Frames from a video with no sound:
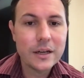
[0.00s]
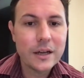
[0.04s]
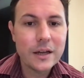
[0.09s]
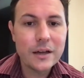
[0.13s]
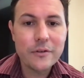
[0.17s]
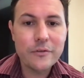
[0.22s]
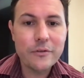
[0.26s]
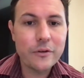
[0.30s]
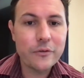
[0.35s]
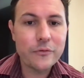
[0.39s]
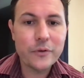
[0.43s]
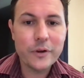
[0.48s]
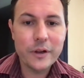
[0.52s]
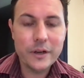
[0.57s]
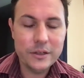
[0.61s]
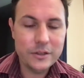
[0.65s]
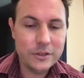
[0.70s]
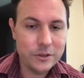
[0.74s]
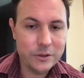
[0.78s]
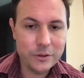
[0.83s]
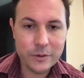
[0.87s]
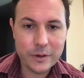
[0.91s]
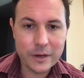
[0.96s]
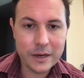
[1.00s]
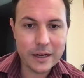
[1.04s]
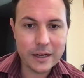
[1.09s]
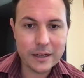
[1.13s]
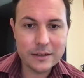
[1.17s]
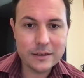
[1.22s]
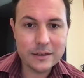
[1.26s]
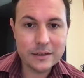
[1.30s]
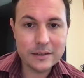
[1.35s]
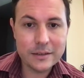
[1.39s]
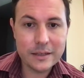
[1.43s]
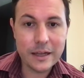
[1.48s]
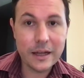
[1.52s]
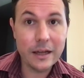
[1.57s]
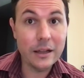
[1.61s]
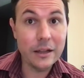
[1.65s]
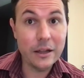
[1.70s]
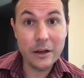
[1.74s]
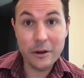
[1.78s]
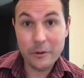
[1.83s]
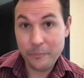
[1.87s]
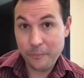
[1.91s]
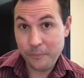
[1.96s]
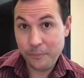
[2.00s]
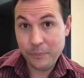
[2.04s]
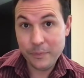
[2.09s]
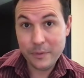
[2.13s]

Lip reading: feel free to say hello.